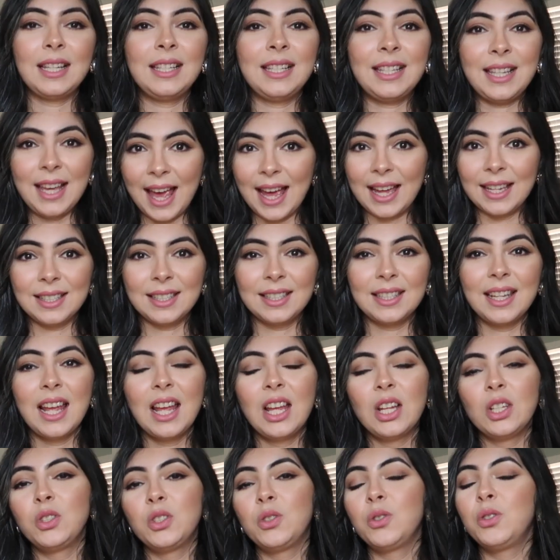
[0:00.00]
Yes,
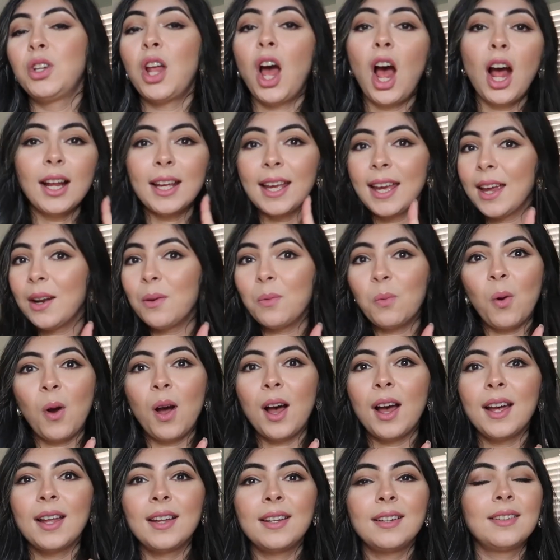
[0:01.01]
do not get
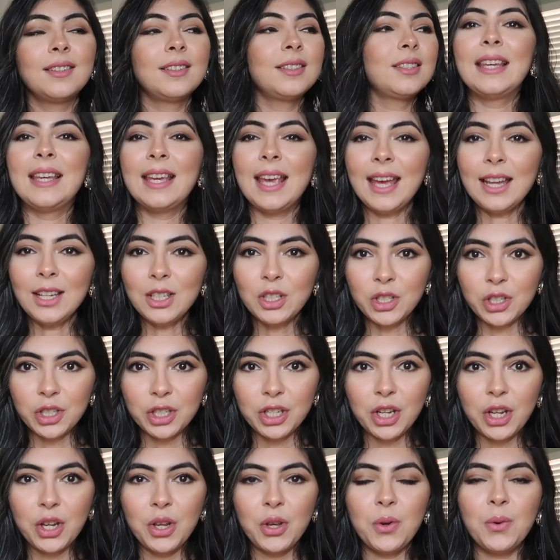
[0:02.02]
one, get
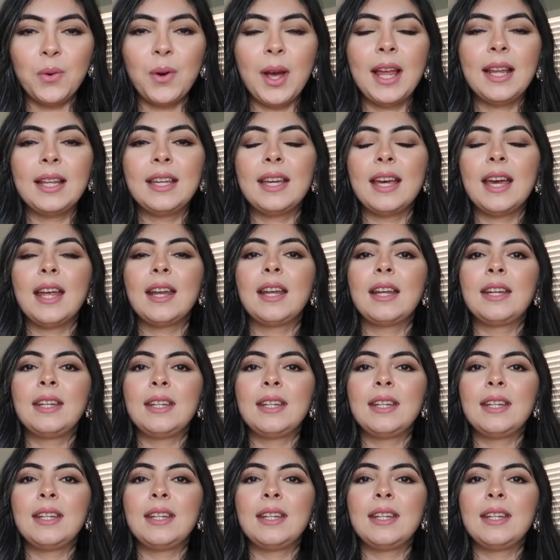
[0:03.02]
two, and get